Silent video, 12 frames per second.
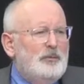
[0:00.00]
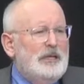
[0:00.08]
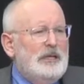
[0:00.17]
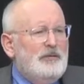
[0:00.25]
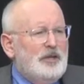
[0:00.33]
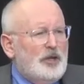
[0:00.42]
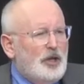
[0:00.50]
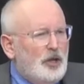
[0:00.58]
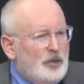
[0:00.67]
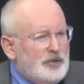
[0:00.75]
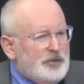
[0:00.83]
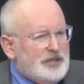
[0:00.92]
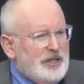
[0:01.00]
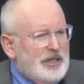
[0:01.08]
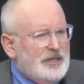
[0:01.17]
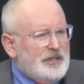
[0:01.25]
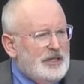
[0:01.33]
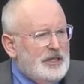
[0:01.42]
who believe in a closed
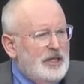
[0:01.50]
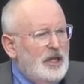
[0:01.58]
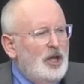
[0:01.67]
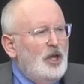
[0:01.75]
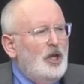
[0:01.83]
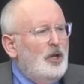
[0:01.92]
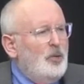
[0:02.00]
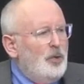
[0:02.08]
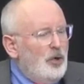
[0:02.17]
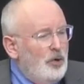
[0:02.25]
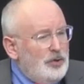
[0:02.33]
society, we're